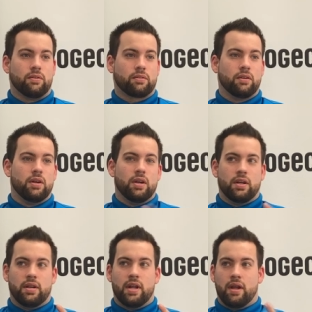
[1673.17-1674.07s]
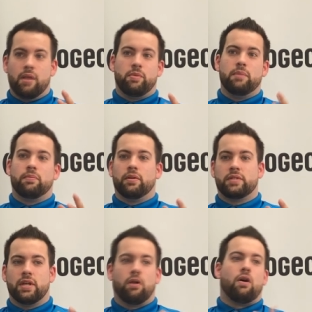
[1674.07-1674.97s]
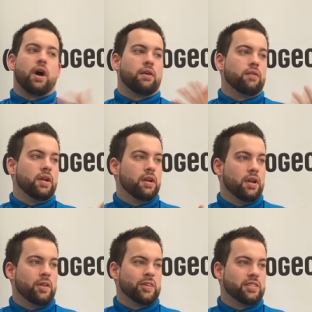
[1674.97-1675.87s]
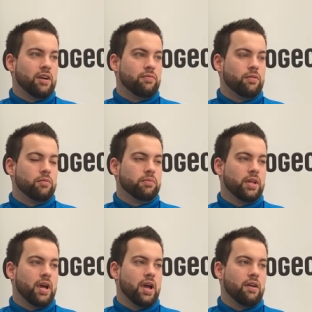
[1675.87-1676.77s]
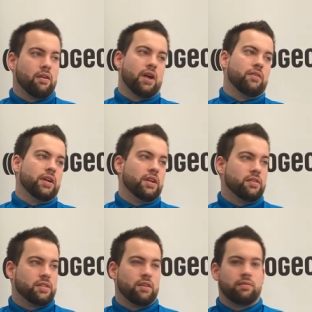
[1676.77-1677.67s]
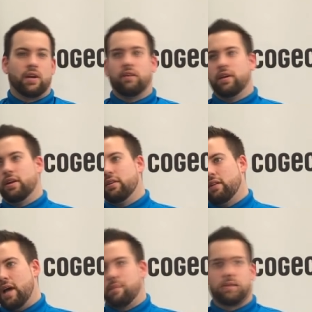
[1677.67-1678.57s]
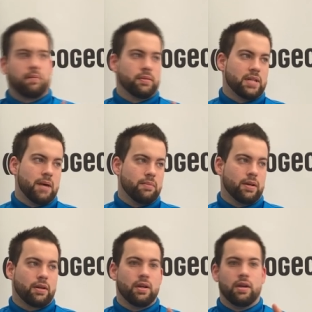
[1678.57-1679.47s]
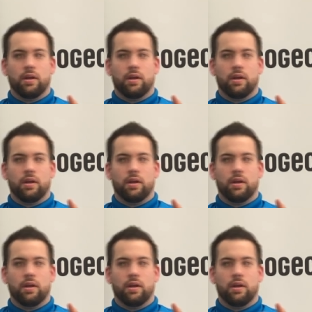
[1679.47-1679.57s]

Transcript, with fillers: So people say, "Oh, I don't need another cell phone plan, or I don't need another cell phone, I don't need another laptop or tablet."